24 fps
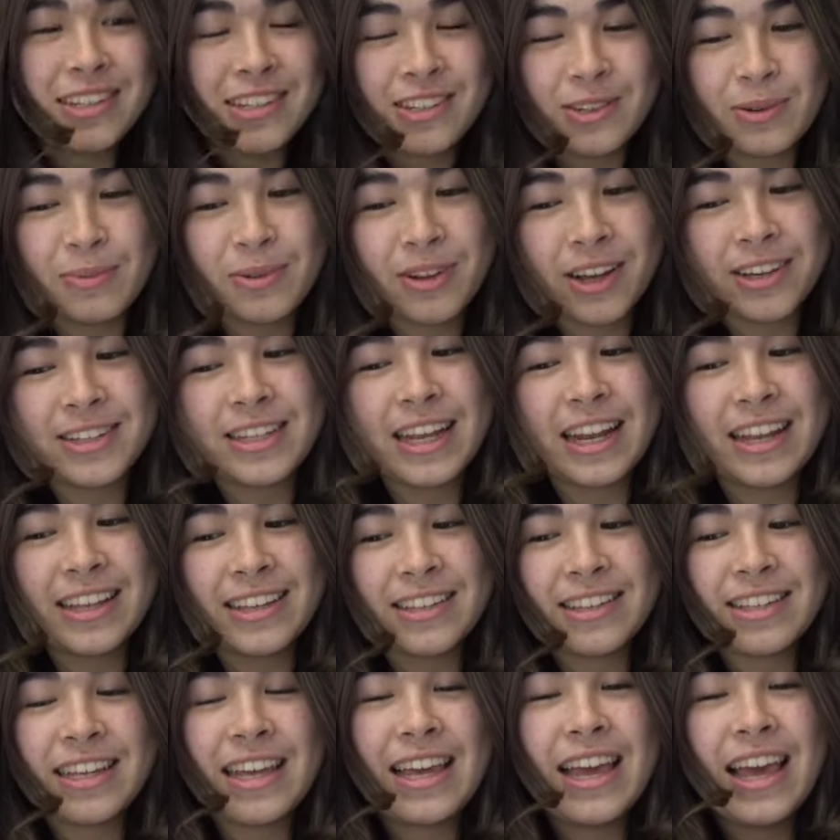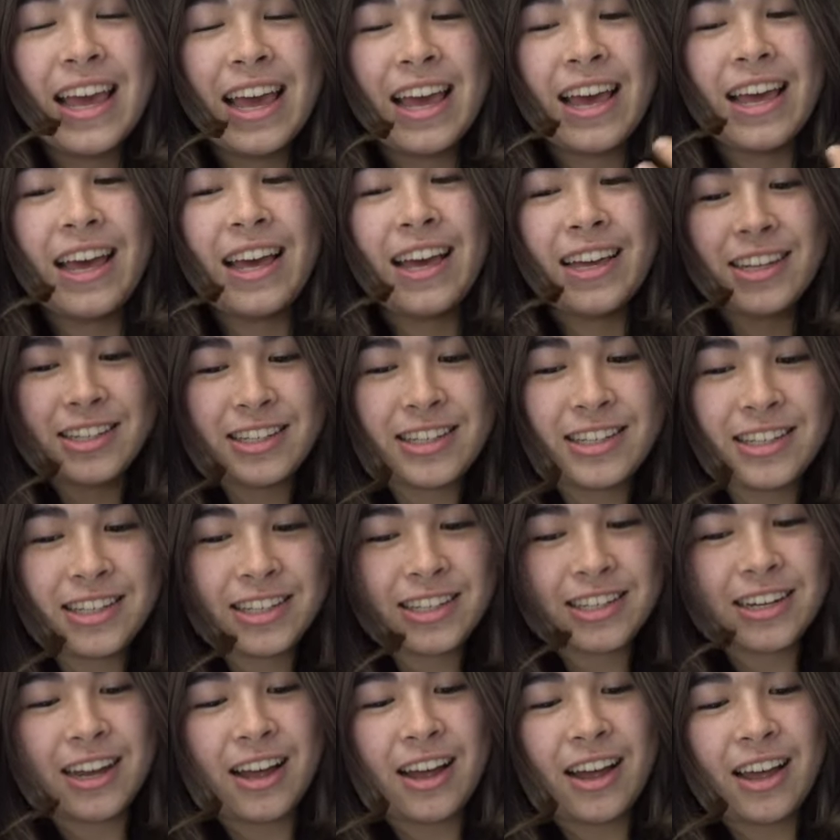to apply to LSE.
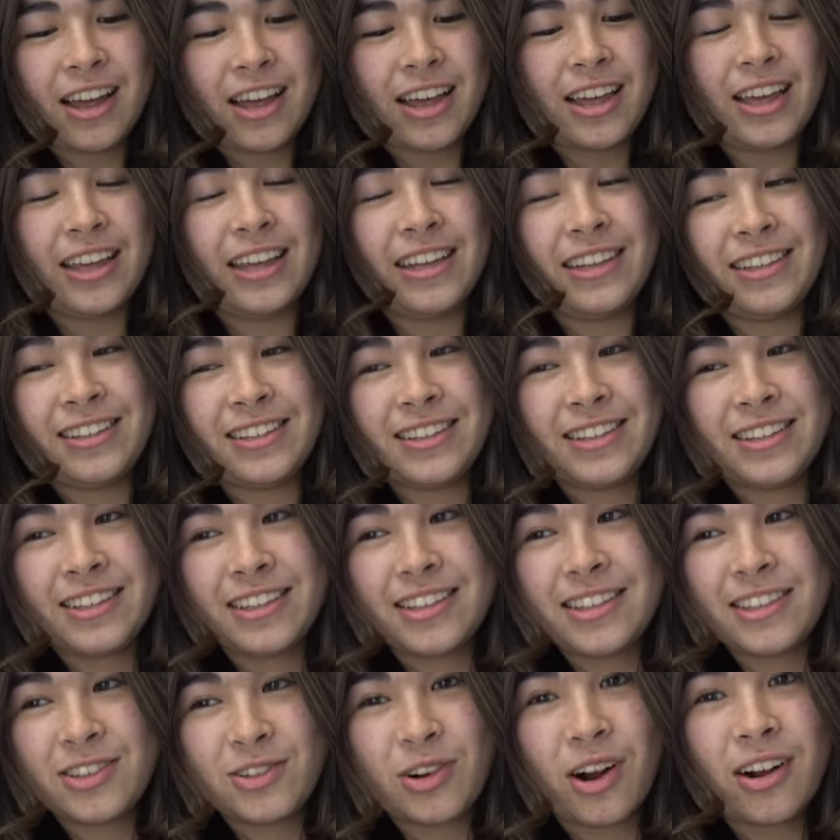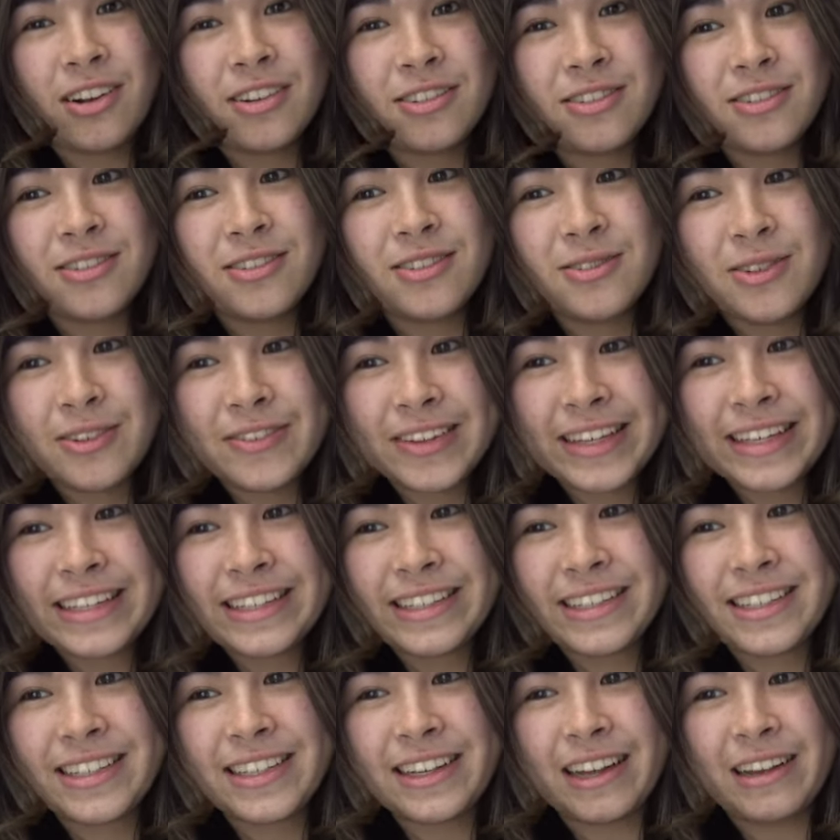Did I struggle with
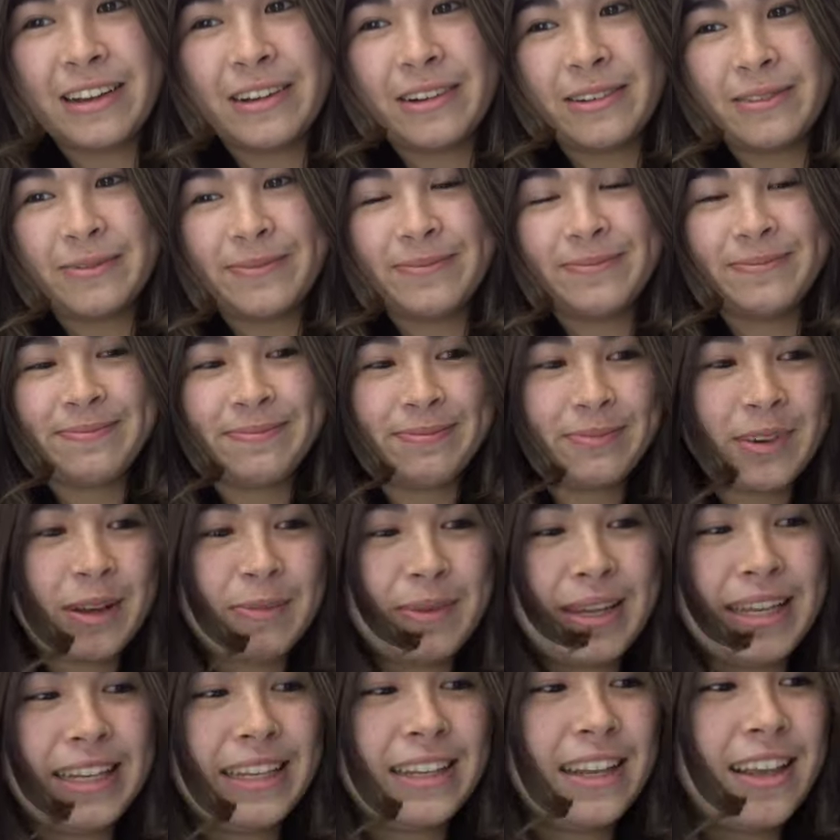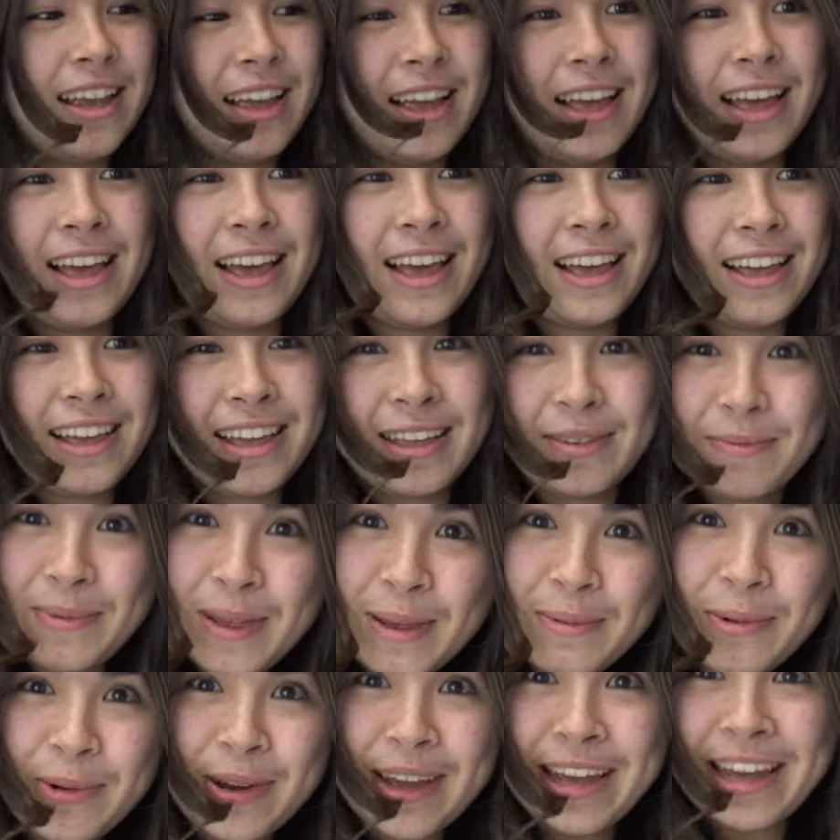it? I mean,
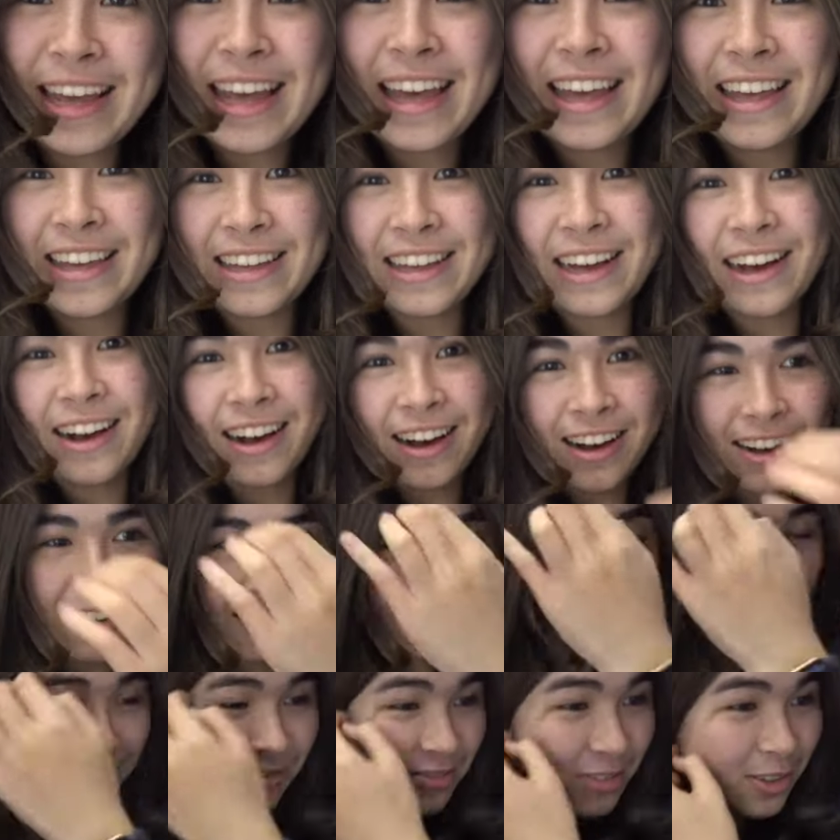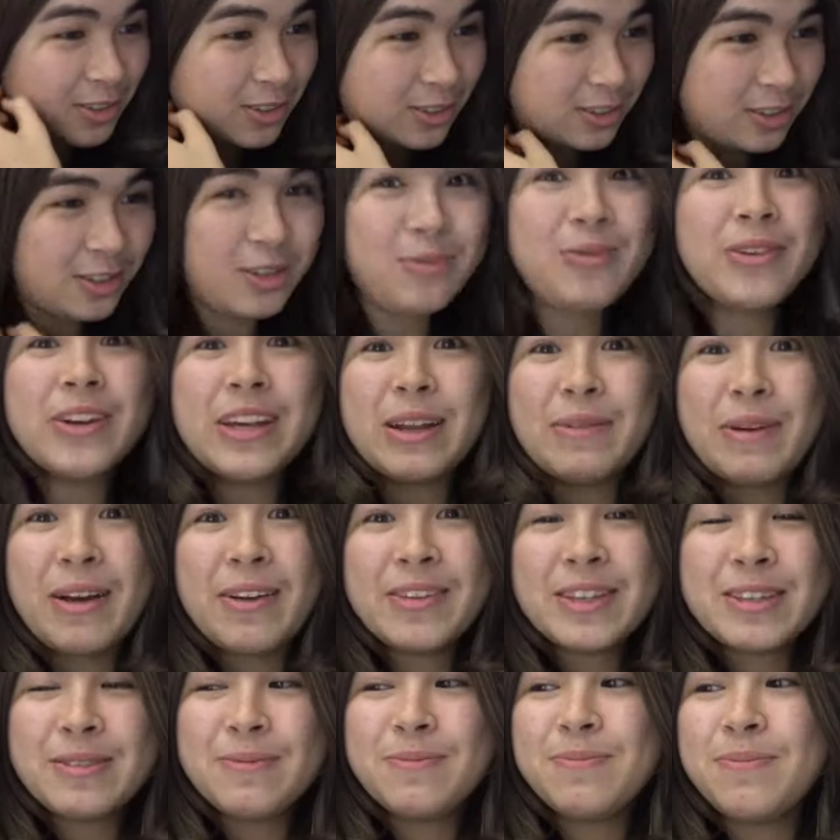people here are super good at
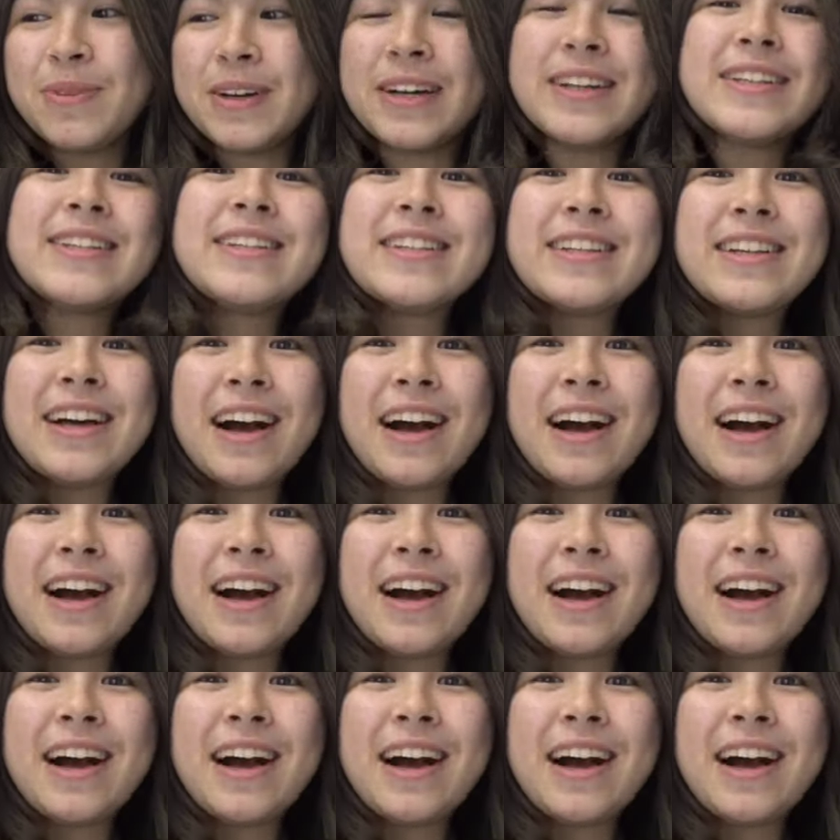maths, but